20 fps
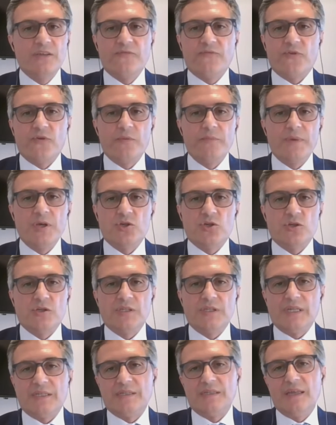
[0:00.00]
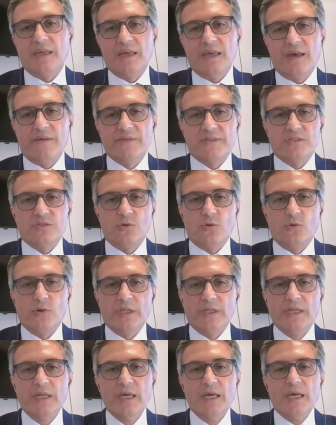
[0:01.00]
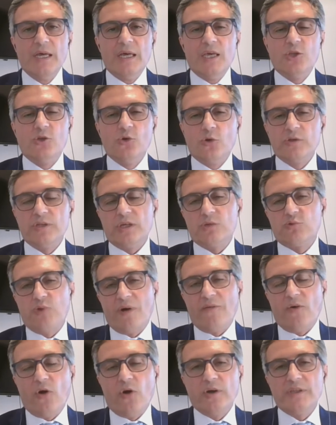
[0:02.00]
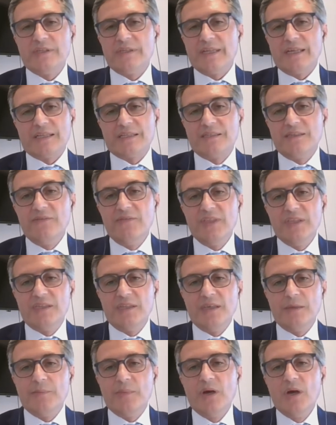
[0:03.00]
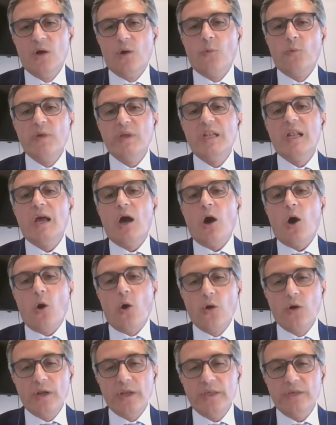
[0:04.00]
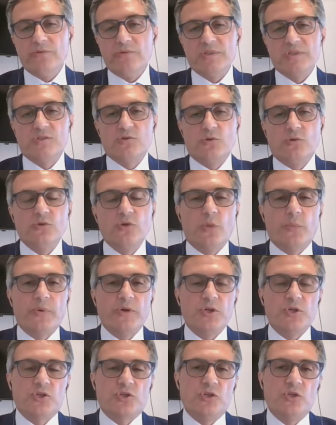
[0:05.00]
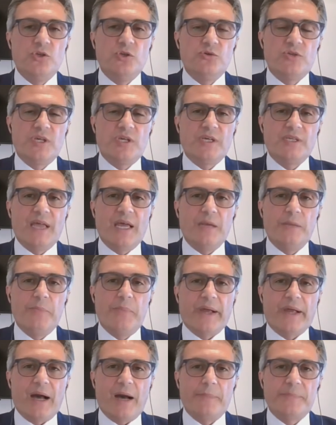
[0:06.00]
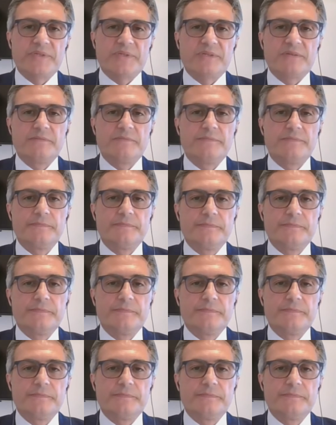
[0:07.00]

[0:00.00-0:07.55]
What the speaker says: the information that they have stolen in order to avoid that the victim will only restore the operation using their backups.